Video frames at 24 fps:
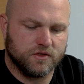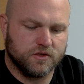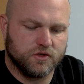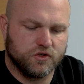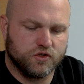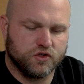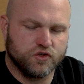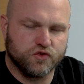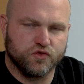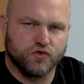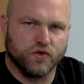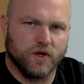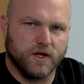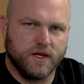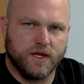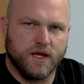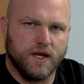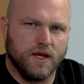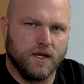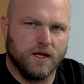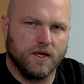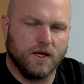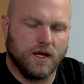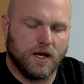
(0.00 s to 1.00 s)

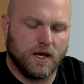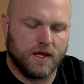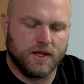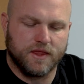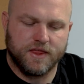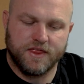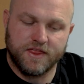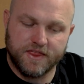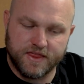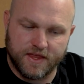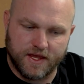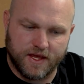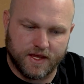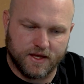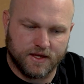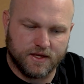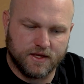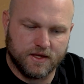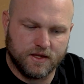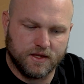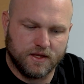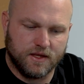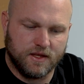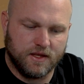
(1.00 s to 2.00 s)
tricking, I think,
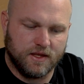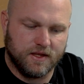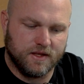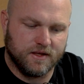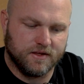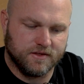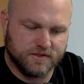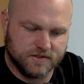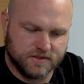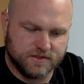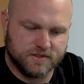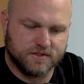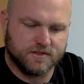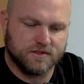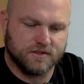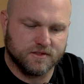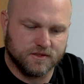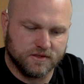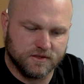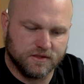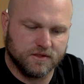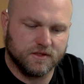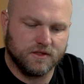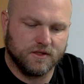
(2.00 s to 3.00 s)
is,
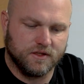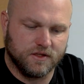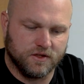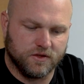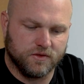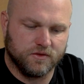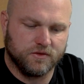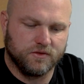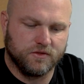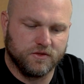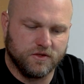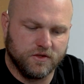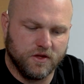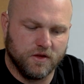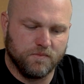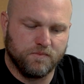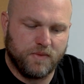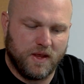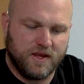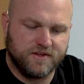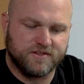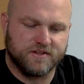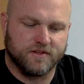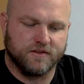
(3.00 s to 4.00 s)
you know,
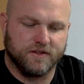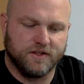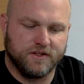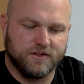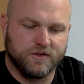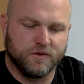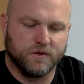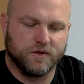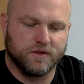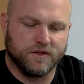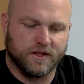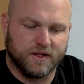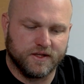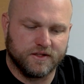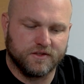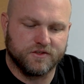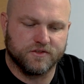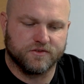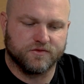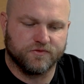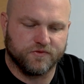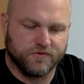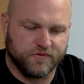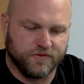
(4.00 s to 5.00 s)
basically doing like
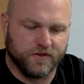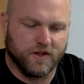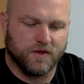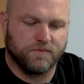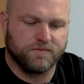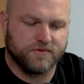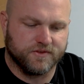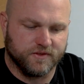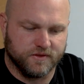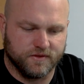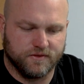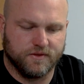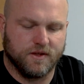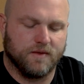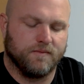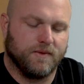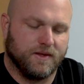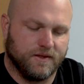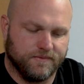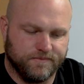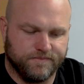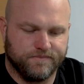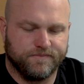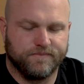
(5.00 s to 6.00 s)
just flips and, I
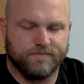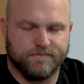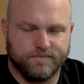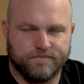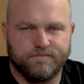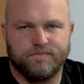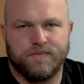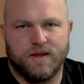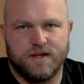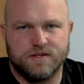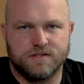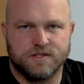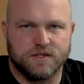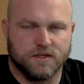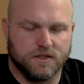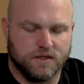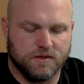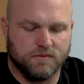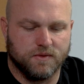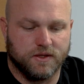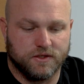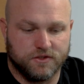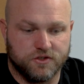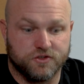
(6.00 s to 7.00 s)
mean, basically
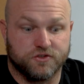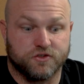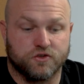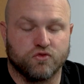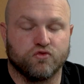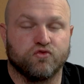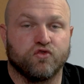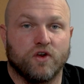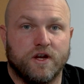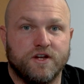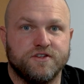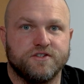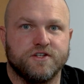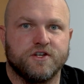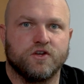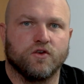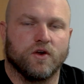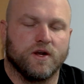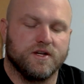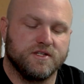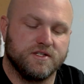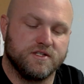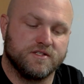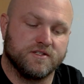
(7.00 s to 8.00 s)
like just crazy,
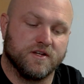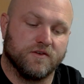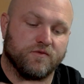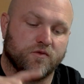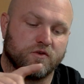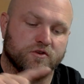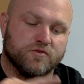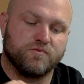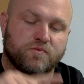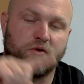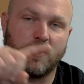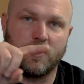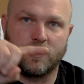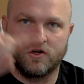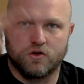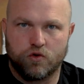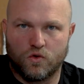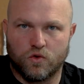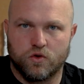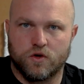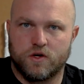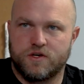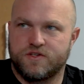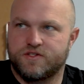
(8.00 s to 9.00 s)
crazy stuff. Whereas
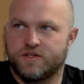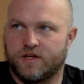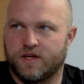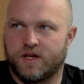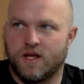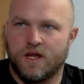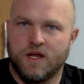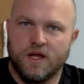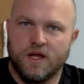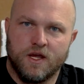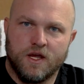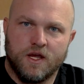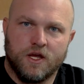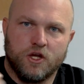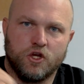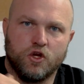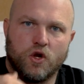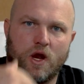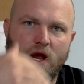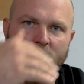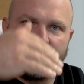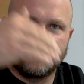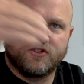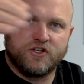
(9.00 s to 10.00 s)
parkour is like,
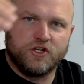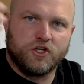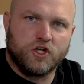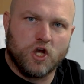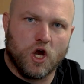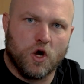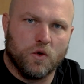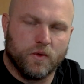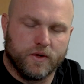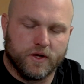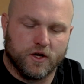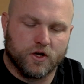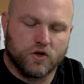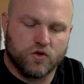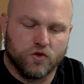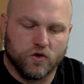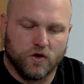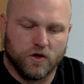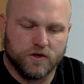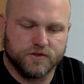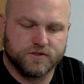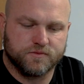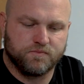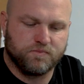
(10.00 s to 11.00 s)
you're actually going
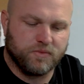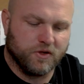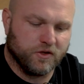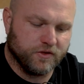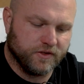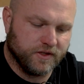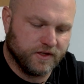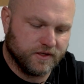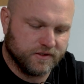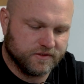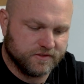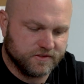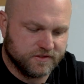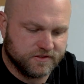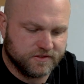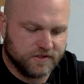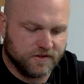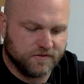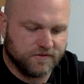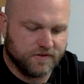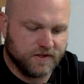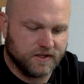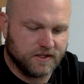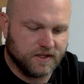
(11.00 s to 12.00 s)
across buildings and
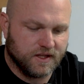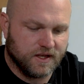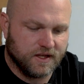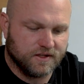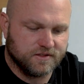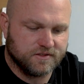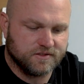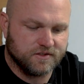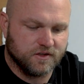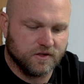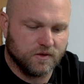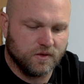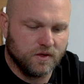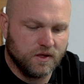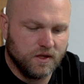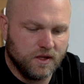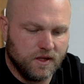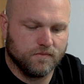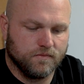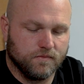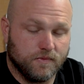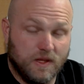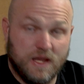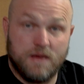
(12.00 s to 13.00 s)
stuff like that. So
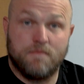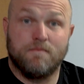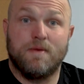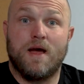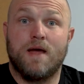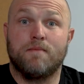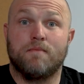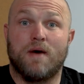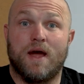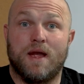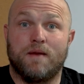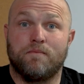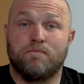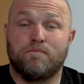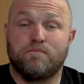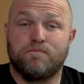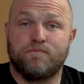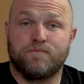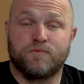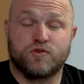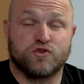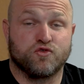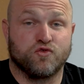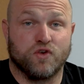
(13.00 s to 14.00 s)
in my mind,
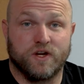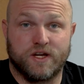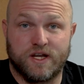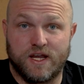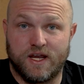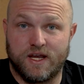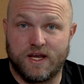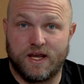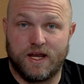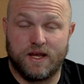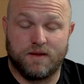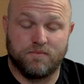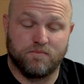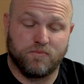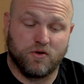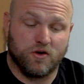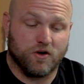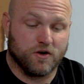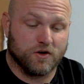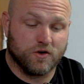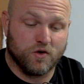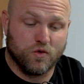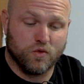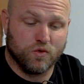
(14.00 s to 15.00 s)
tricking and
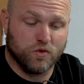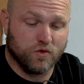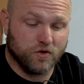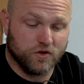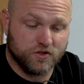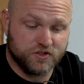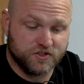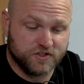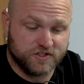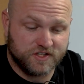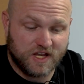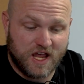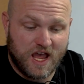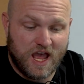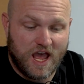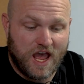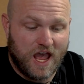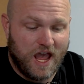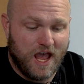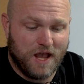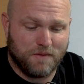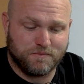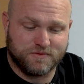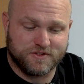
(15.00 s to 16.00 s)
parkour are just
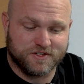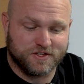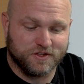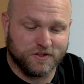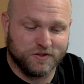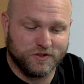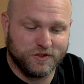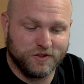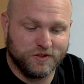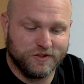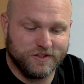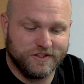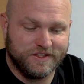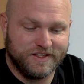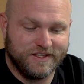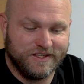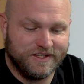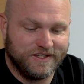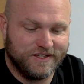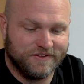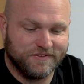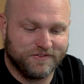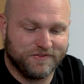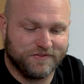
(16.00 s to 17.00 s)

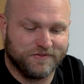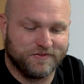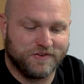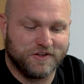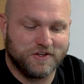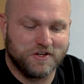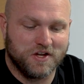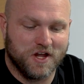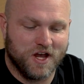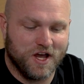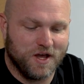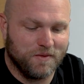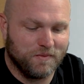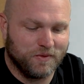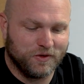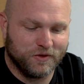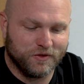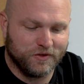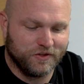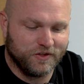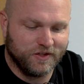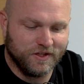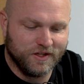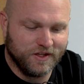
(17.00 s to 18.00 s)
absolutely
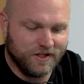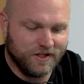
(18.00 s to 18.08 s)
phenomenal